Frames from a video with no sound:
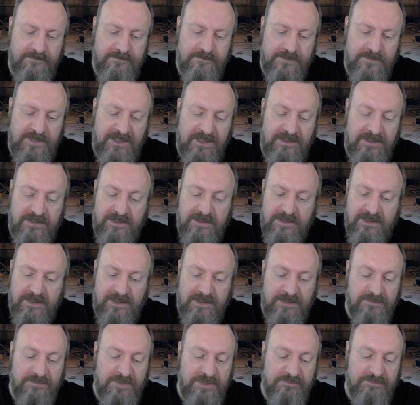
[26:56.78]

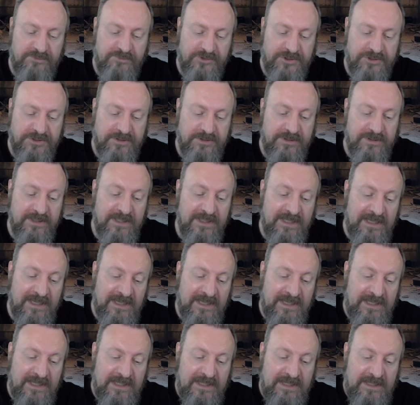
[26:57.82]
in Britain,
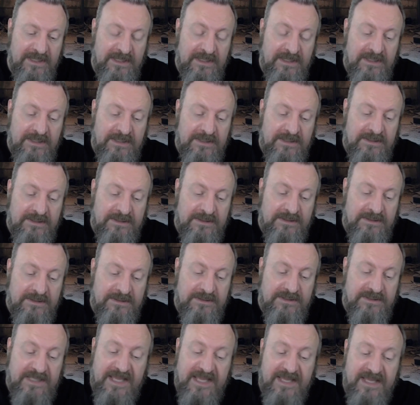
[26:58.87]

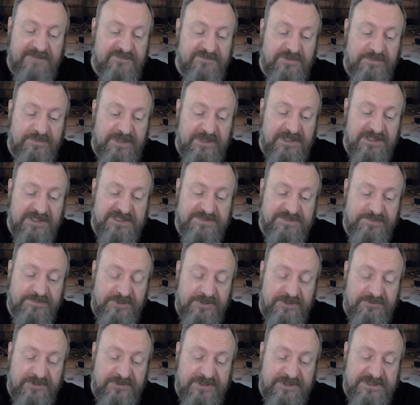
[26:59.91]
they have to be
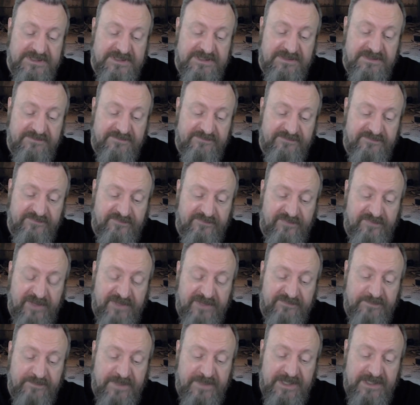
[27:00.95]
inexperienced,
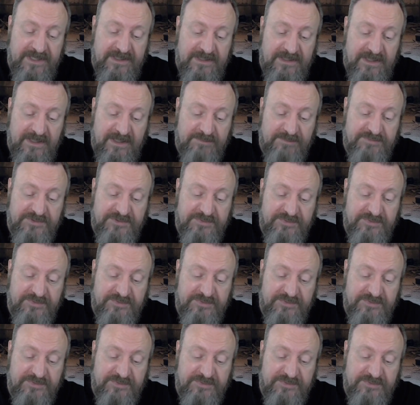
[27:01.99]
5 men up to